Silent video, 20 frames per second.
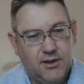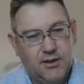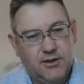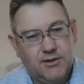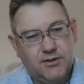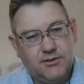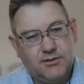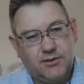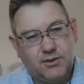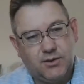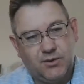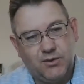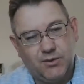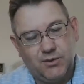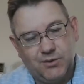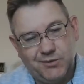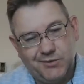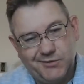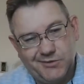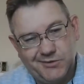
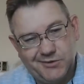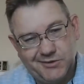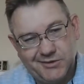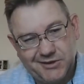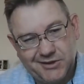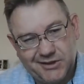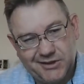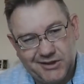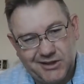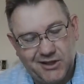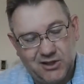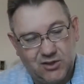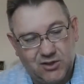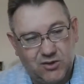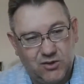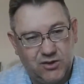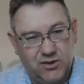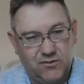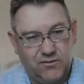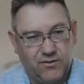So get
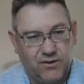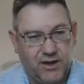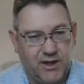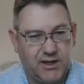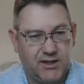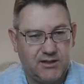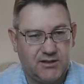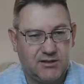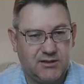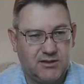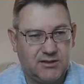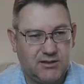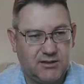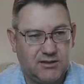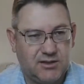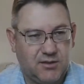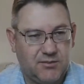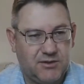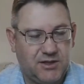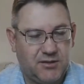good advice.
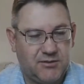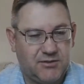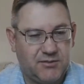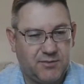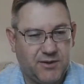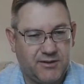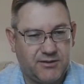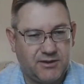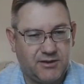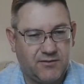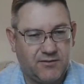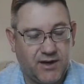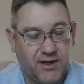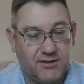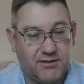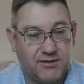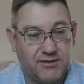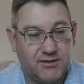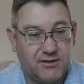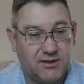Sometimes the best
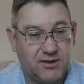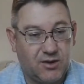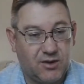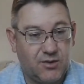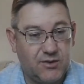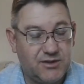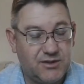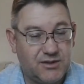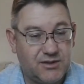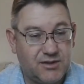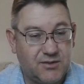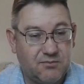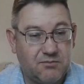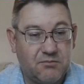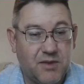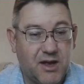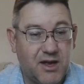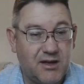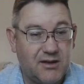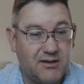advice is to go and just
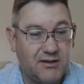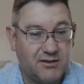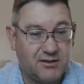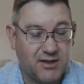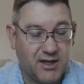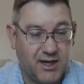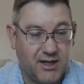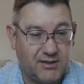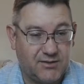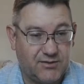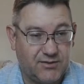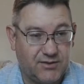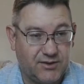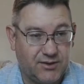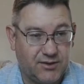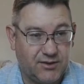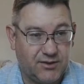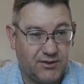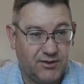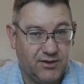amend a tax
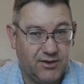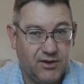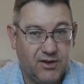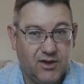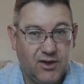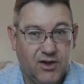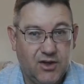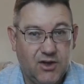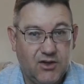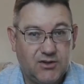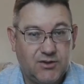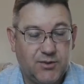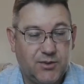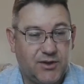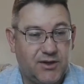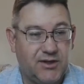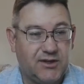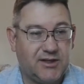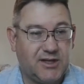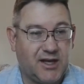return. So
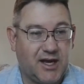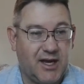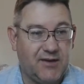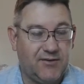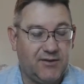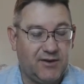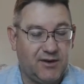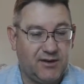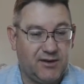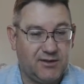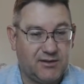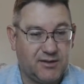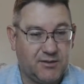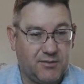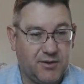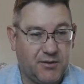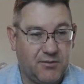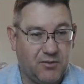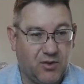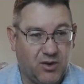we're going to dive into this a
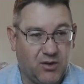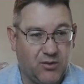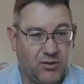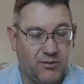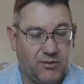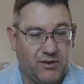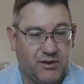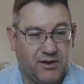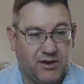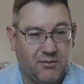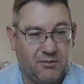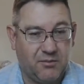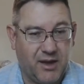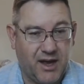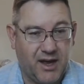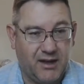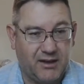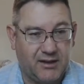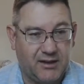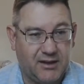bit more when we come
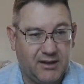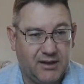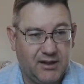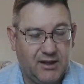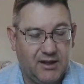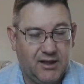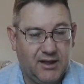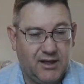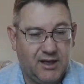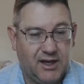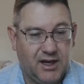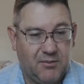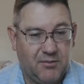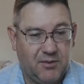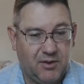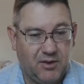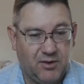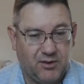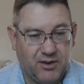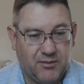back,
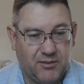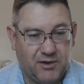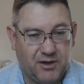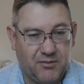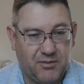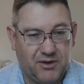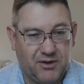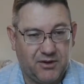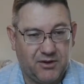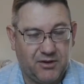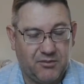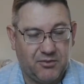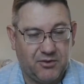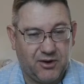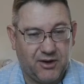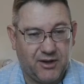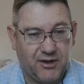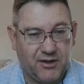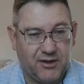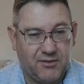coming up on another
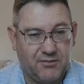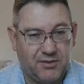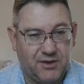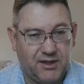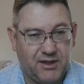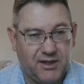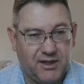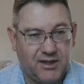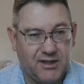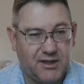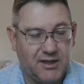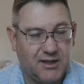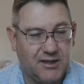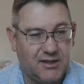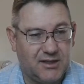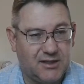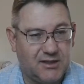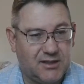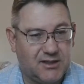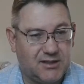break. But
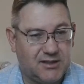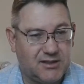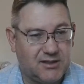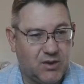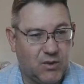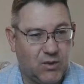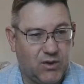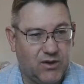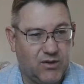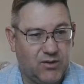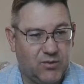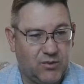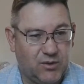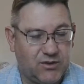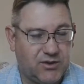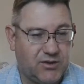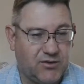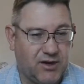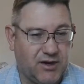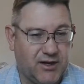again, just knowing
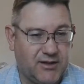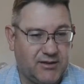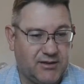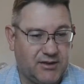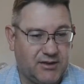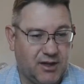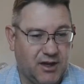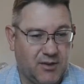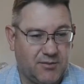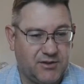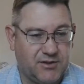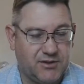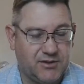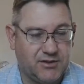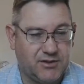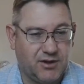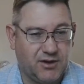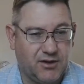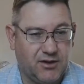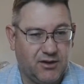what your rights and options
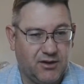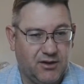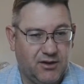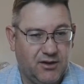are.